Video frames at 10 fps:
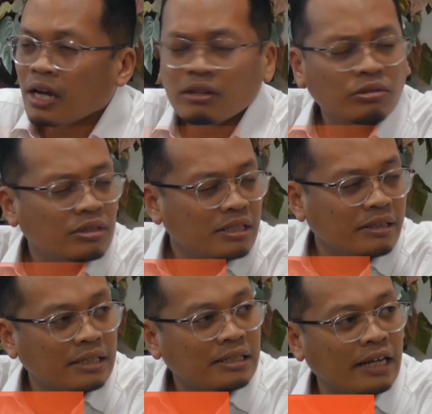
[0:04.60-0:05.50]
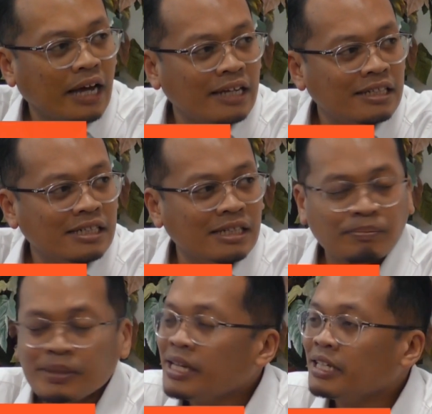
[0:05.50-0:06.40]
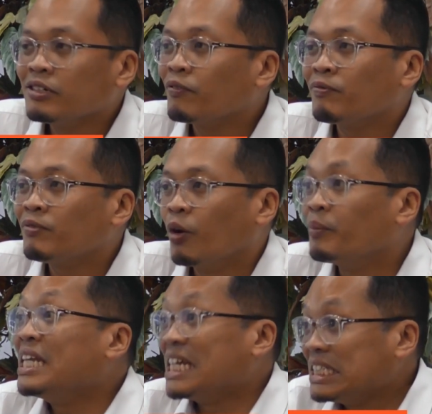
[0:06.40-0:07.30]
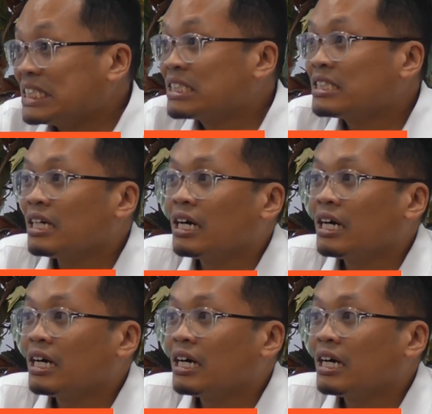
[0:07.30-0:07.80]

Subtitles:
I don't think there's an idea in PH of dominance.